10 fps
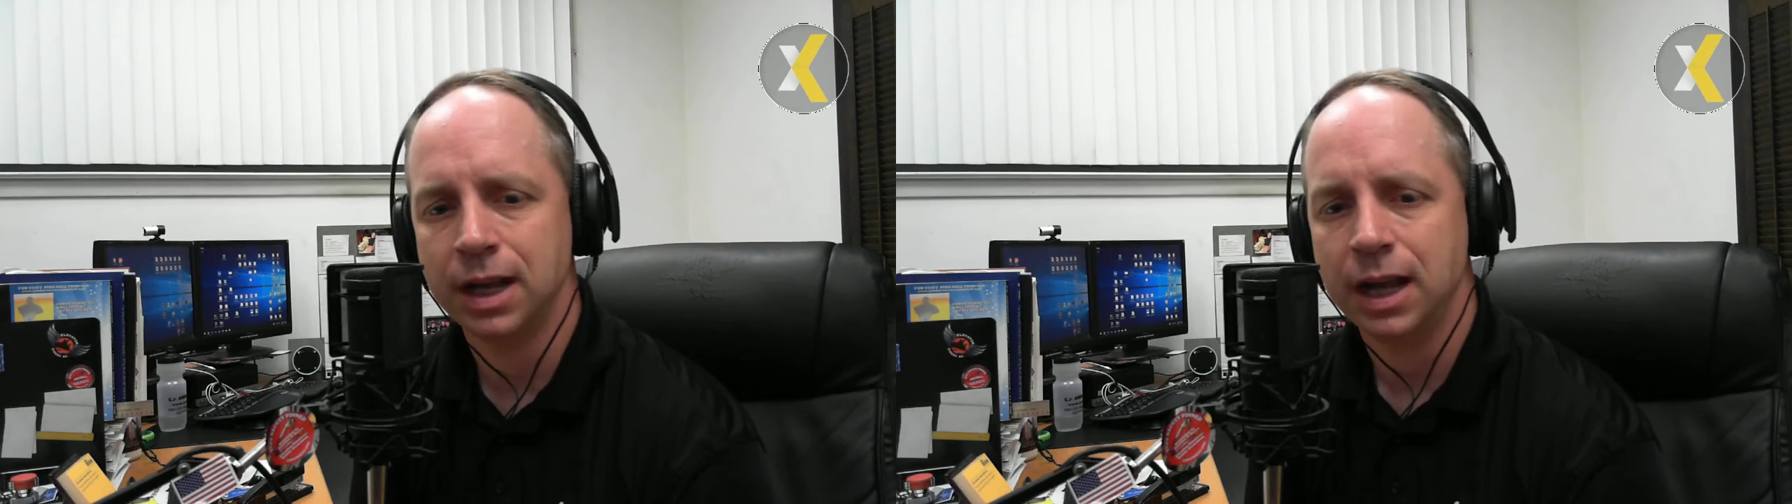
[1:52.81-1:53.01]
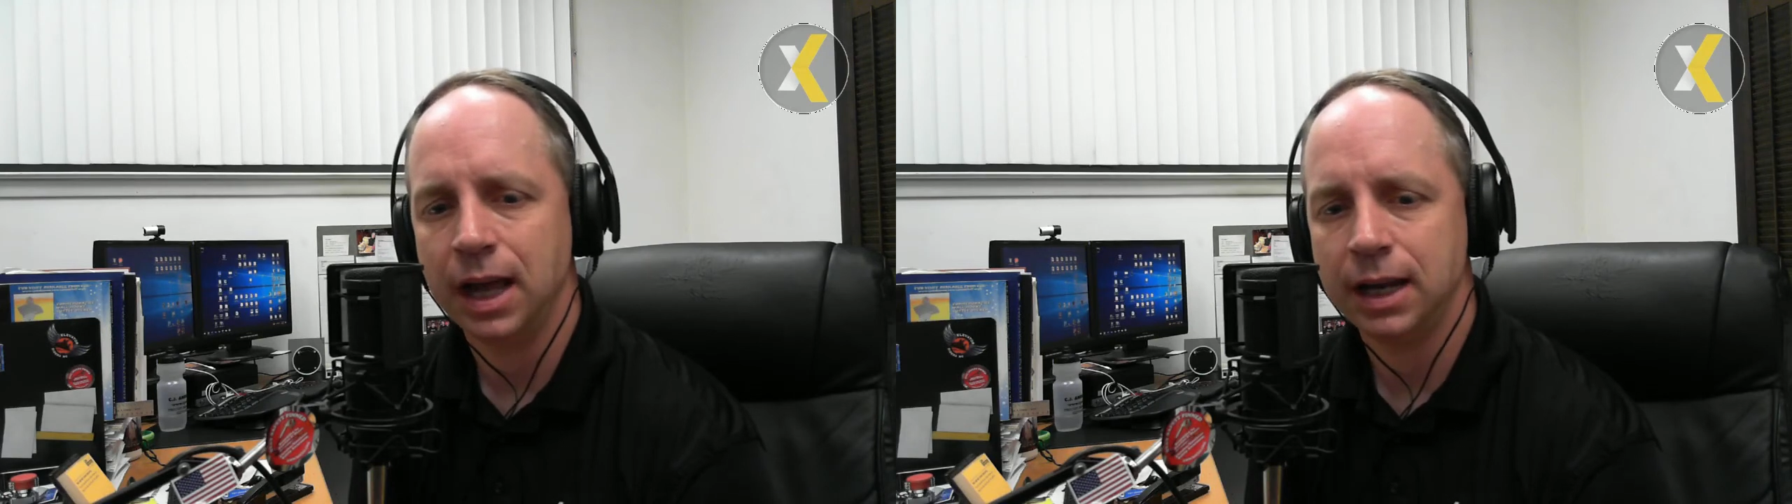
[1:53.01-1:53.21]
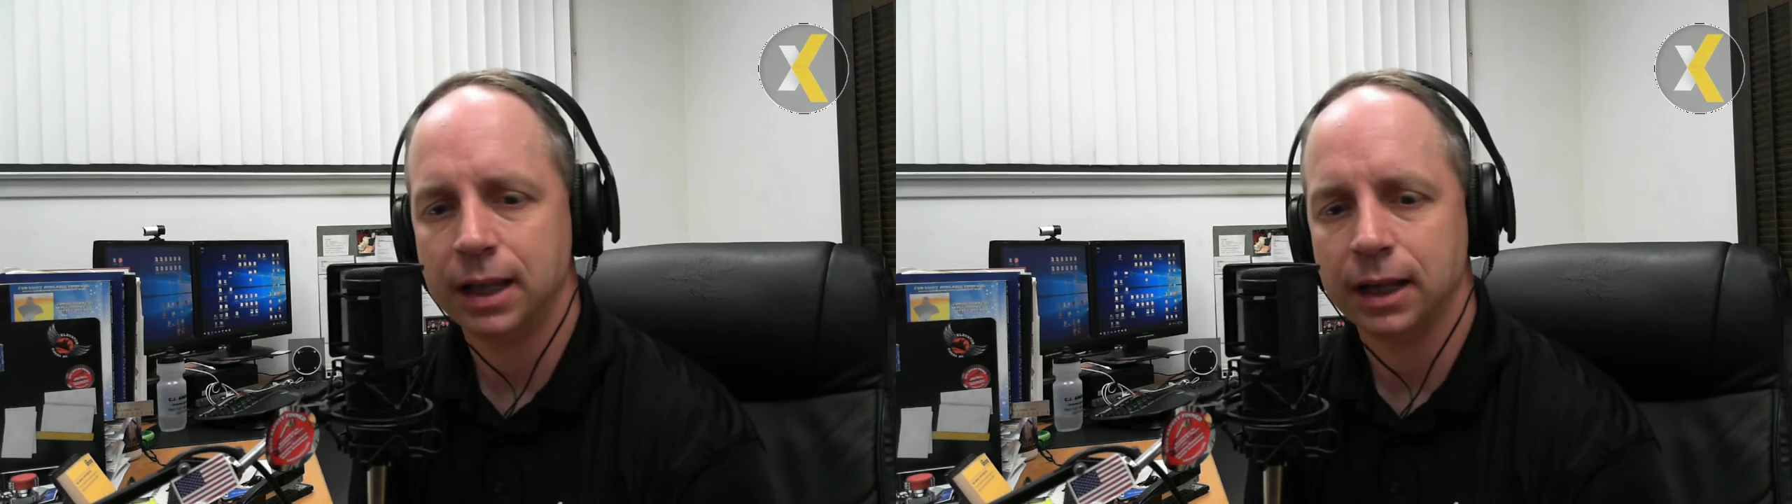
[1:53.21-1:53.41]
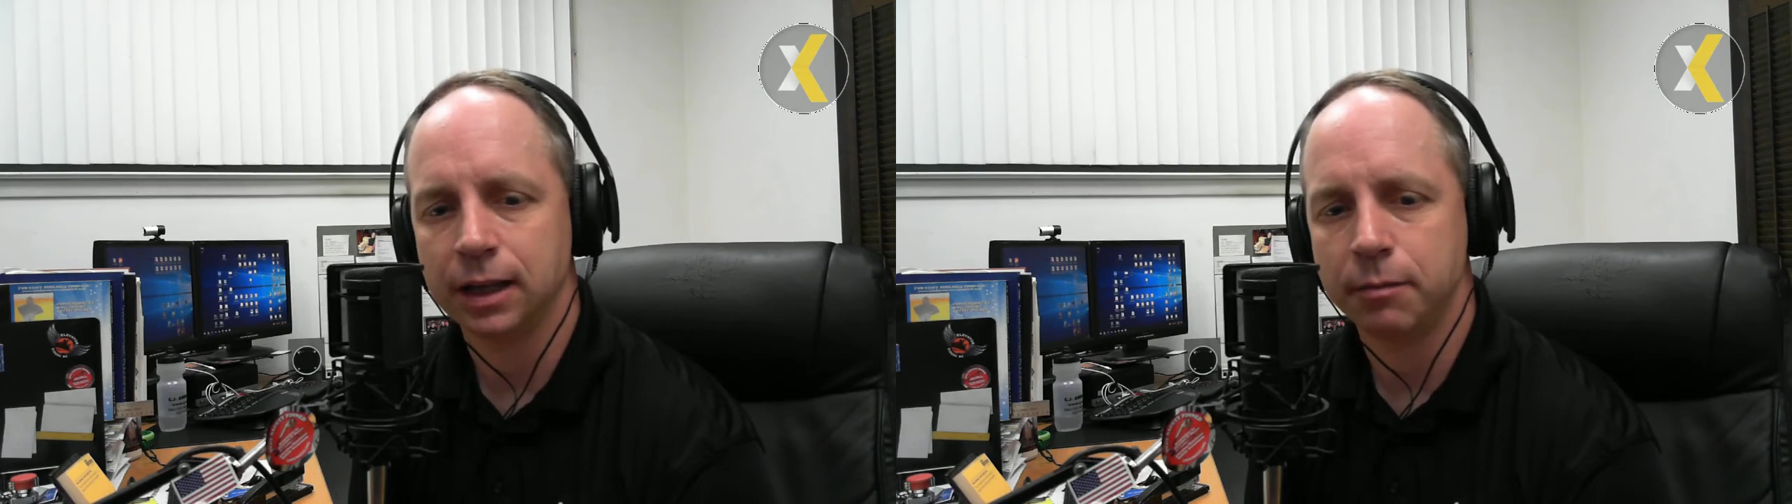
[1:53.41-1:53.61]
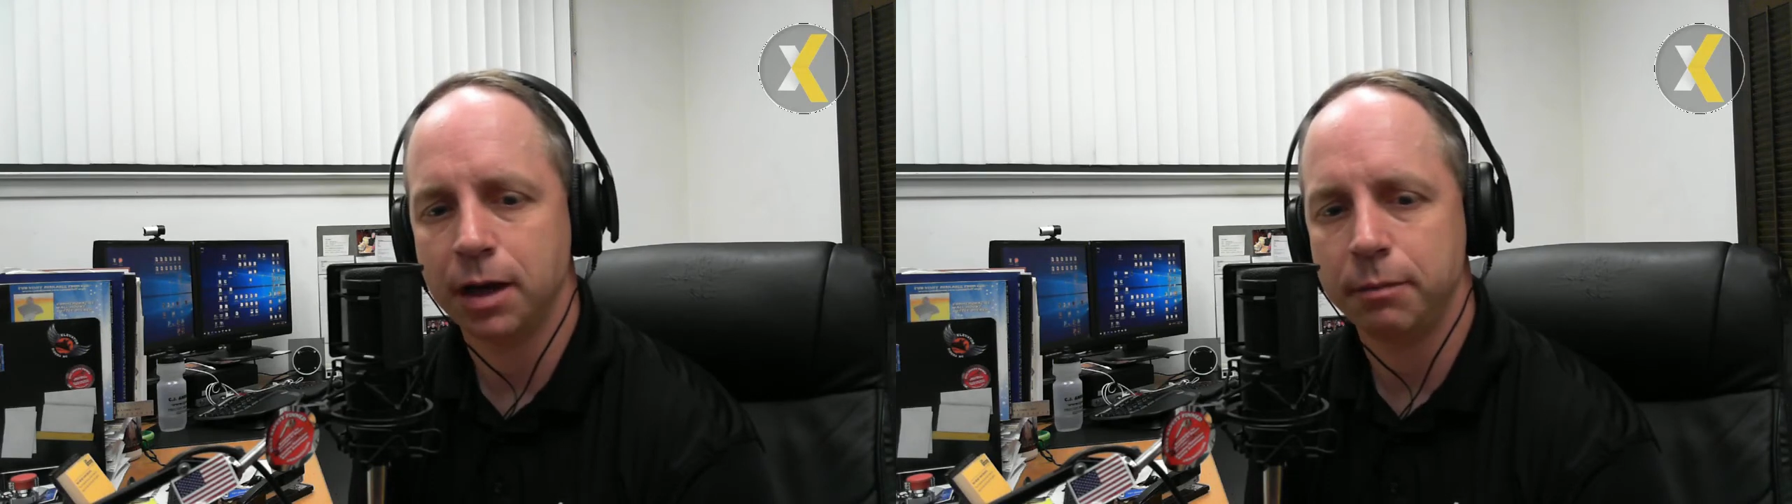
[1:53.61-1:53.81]
anything
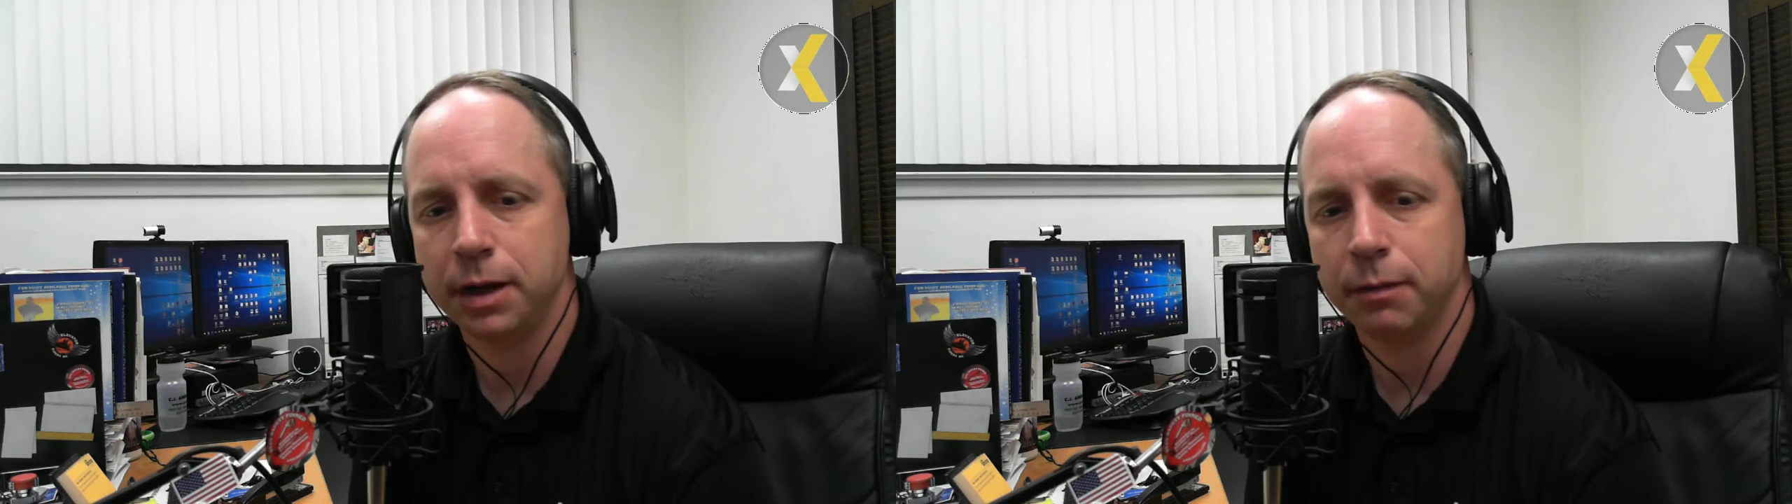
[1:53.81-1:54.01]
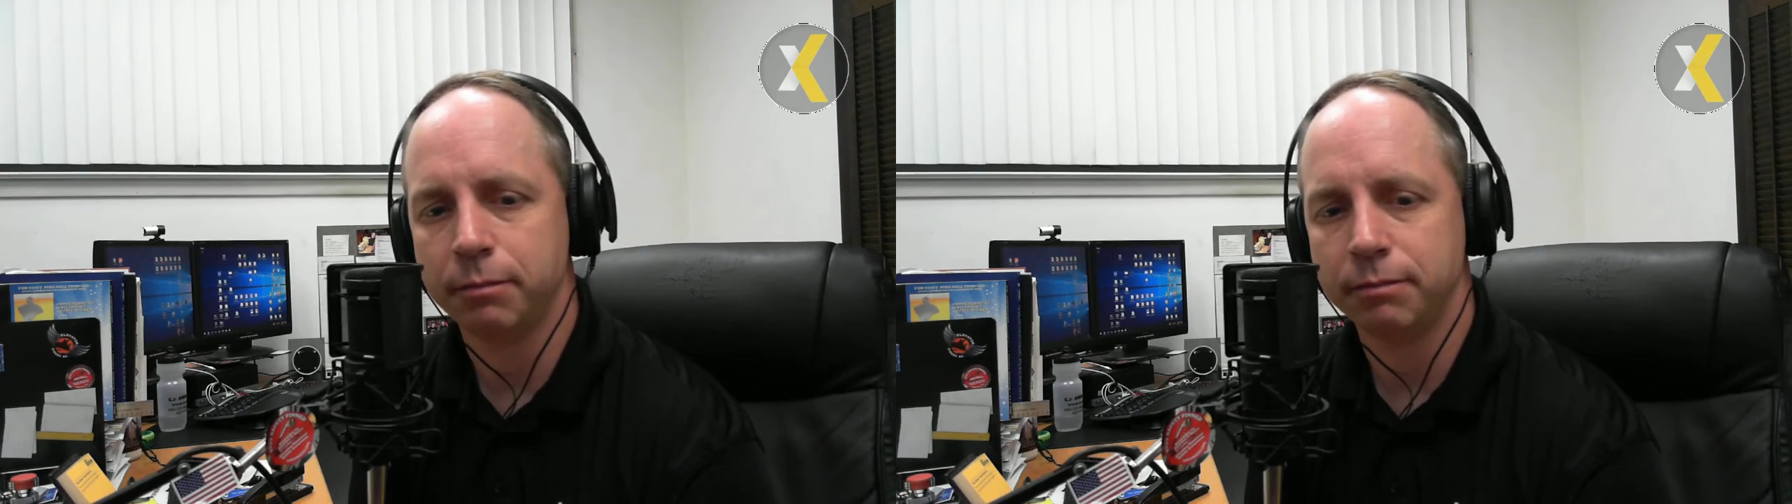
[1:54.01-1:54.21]
that might be a